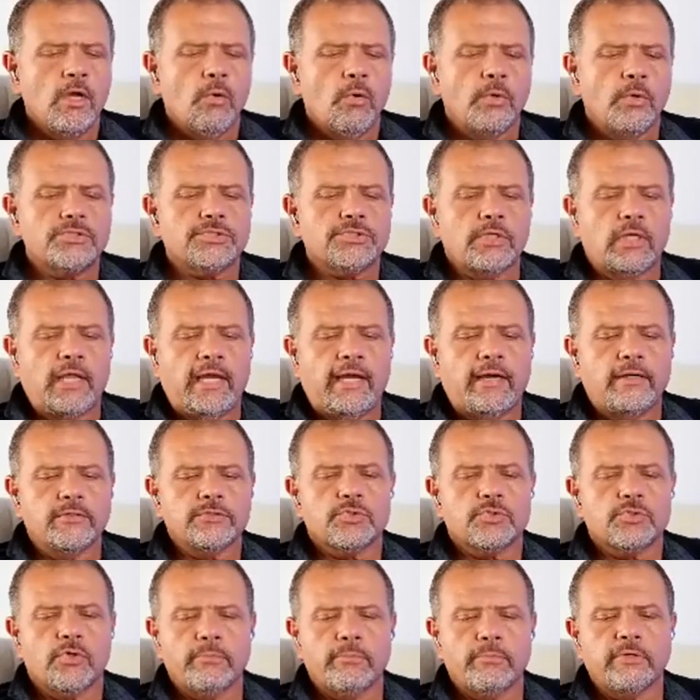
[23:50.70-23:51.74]
which
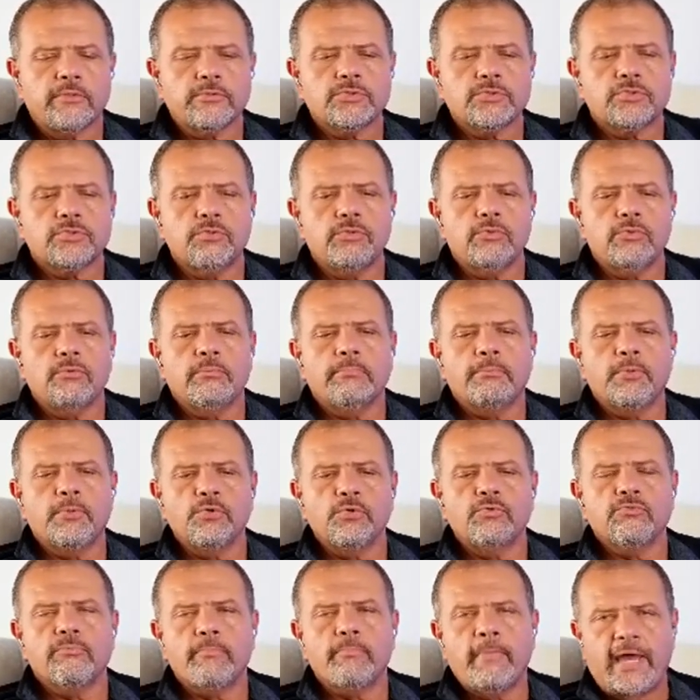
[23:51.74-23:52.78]
allows criminals to
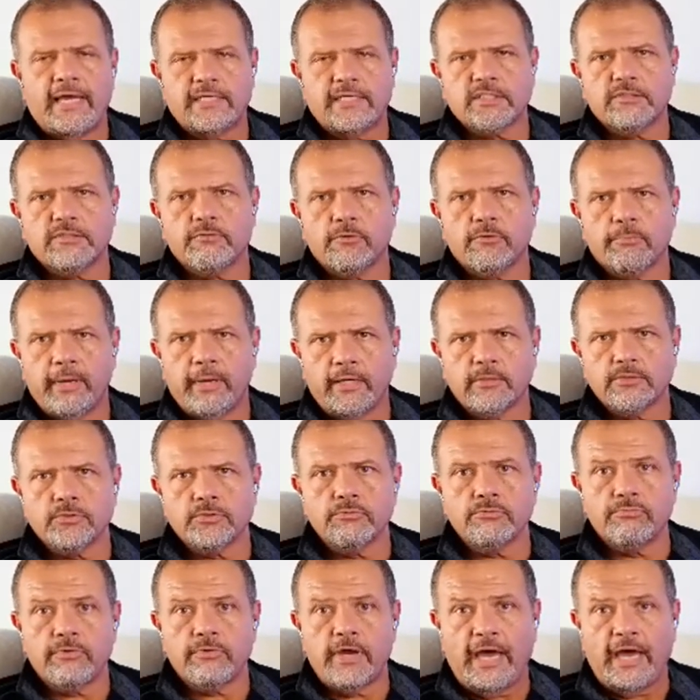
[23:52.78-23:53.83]
move massive amounts
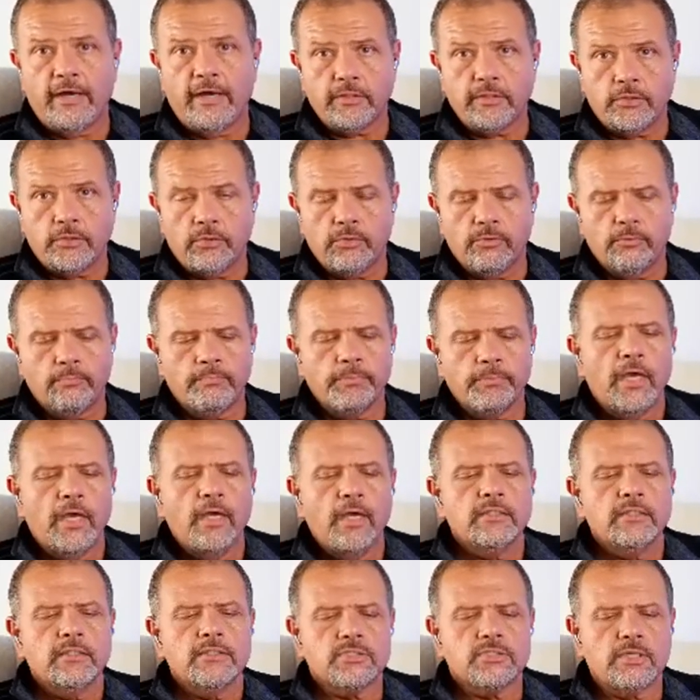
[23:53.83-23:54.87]
of value
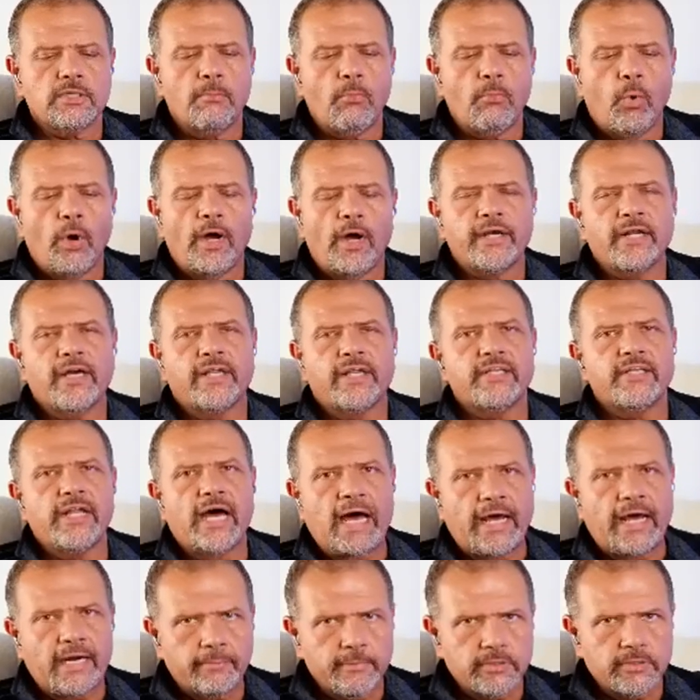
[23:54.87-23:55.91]
somewhat
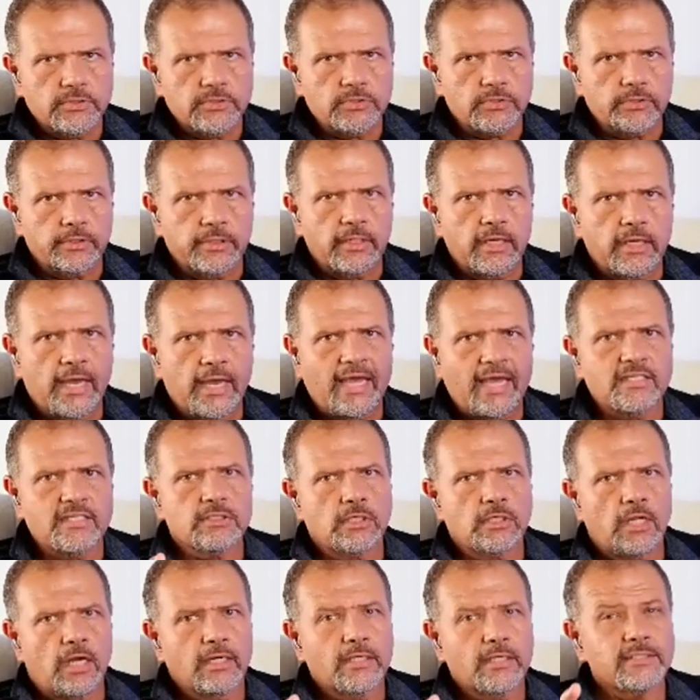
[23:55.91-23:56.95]
anonymously as
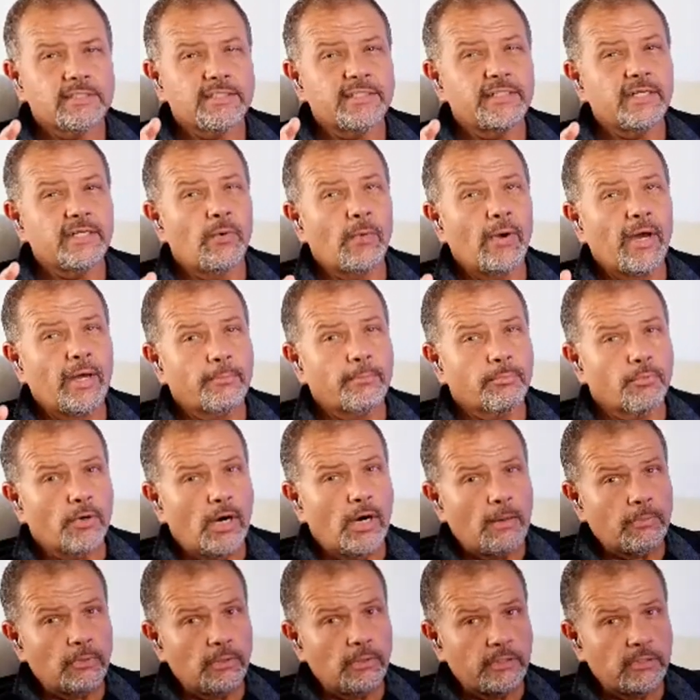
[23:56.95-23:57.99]
long as they know how to
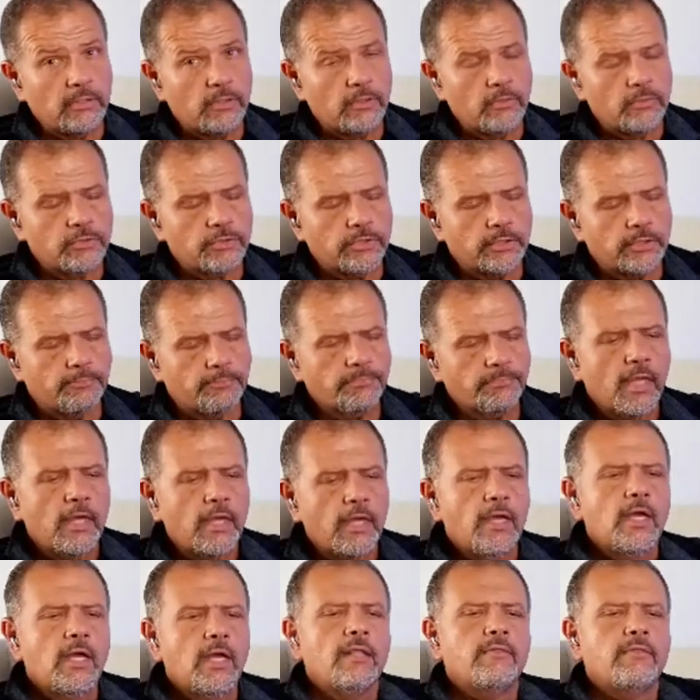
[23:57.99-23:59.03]
properly use it.
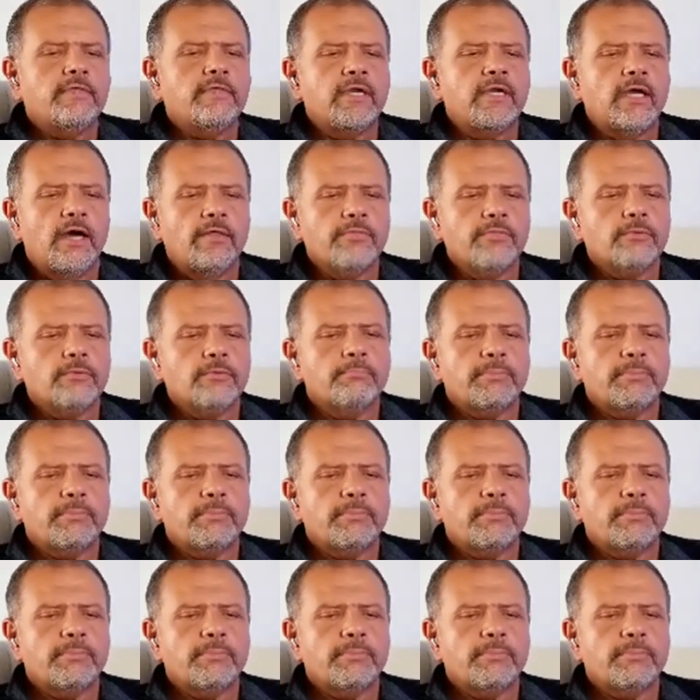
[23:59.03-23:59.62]
The other